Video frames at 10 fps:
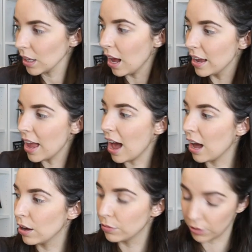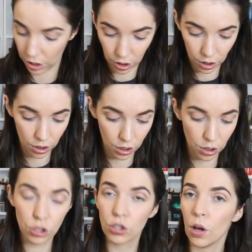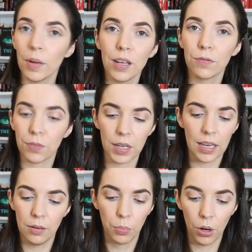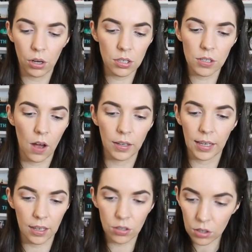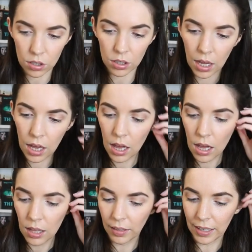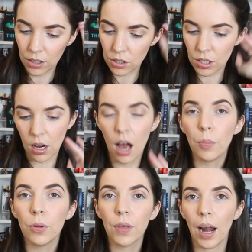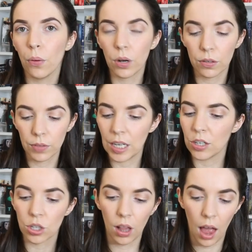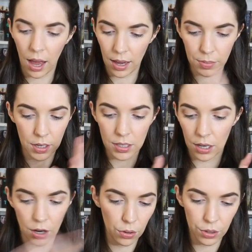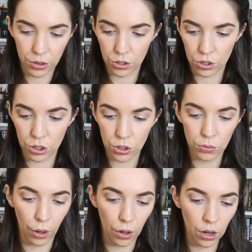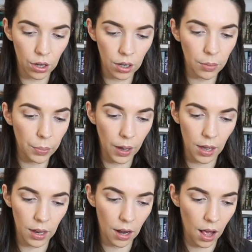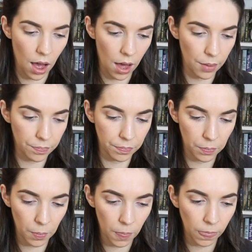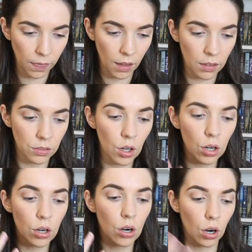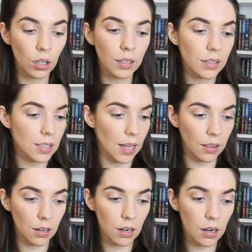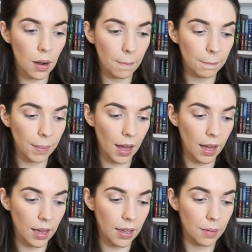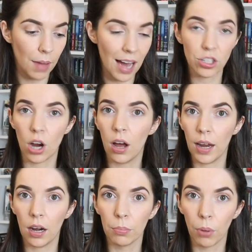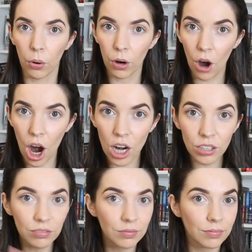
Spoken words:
I have so many freaking books on Kindle. Like, there's a couple that I want to read in July because I know that they're just too long, but The Girl in the Cellar by Matt Shaw and Erin Beauregard.